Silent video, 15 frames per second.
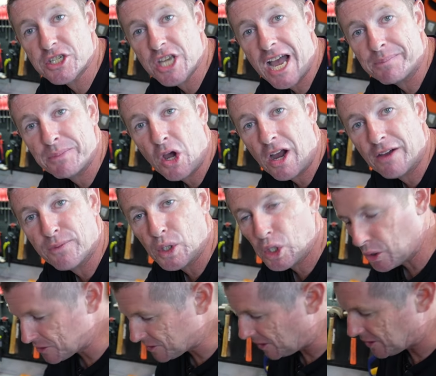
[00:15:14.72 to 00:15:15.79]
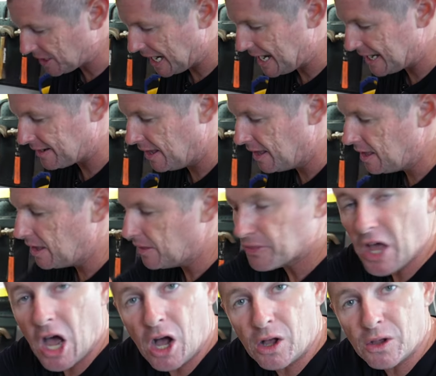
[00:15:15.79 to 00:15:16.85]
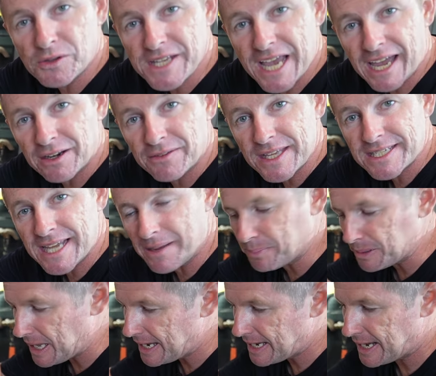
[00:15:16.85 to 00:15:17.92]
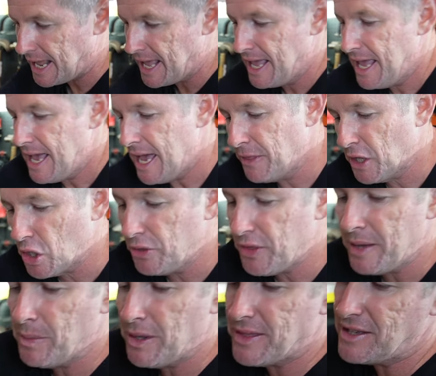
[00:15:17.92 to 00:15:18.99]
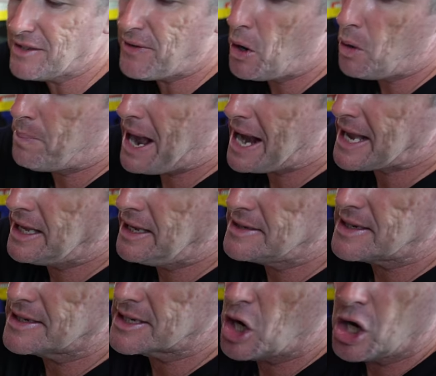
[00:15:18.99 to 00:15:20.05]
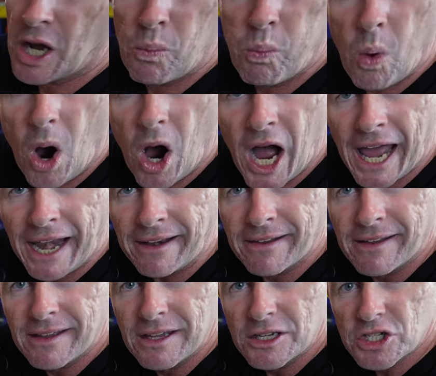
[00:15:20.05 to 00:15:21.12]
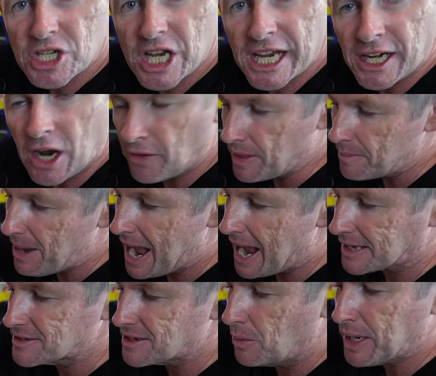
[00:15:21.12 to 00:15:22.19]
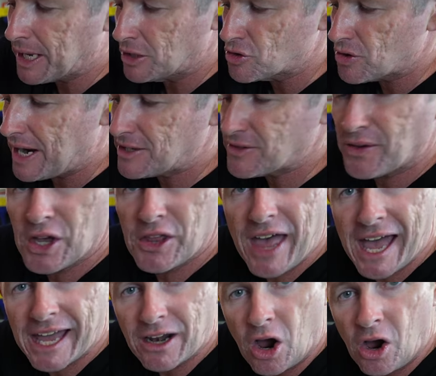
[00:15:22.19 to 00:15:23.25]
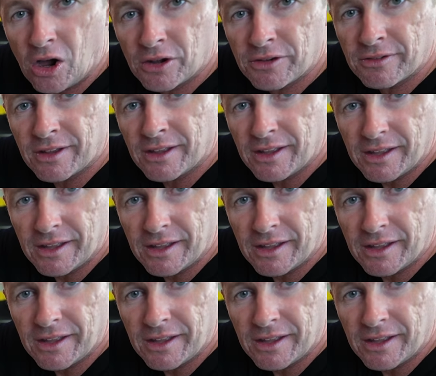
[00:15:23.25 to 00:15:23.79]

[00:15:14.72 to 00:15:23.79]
sharp knife, we'll also cut the holes out of the template. And the good thing with this felt backing is it's got a white sheet on the back. So we can transfer that on